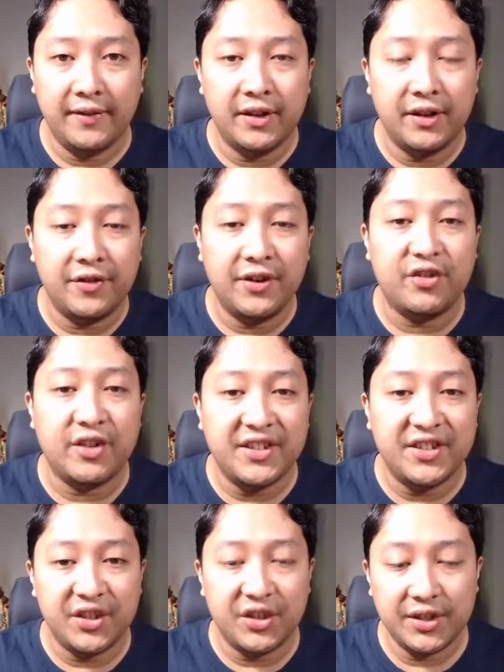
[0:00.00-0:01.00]
the different
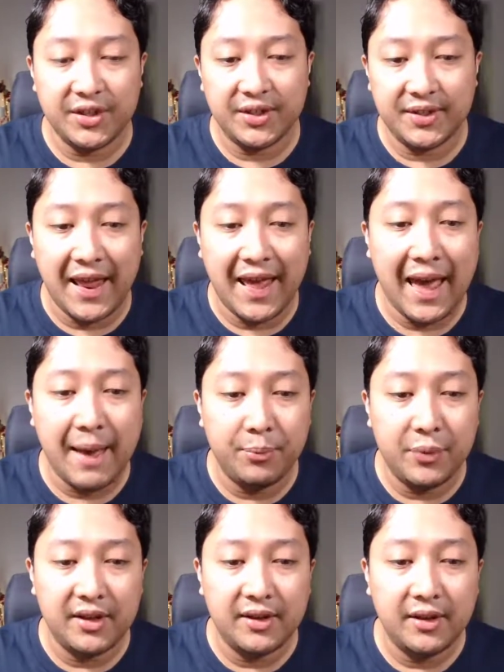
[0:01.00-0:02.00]
transitions that
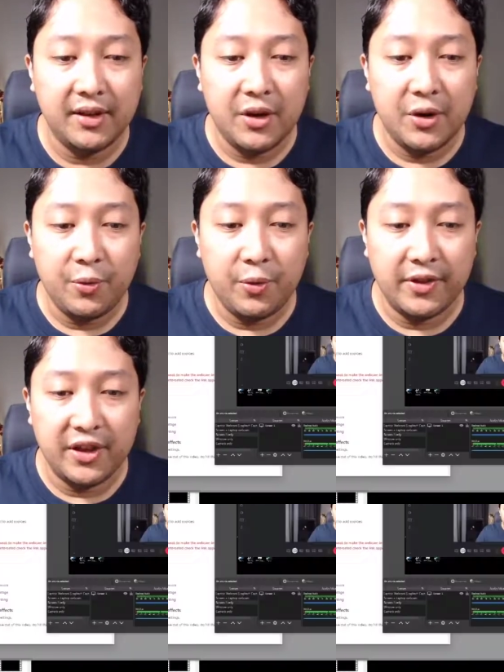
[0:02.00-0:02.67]
happen whether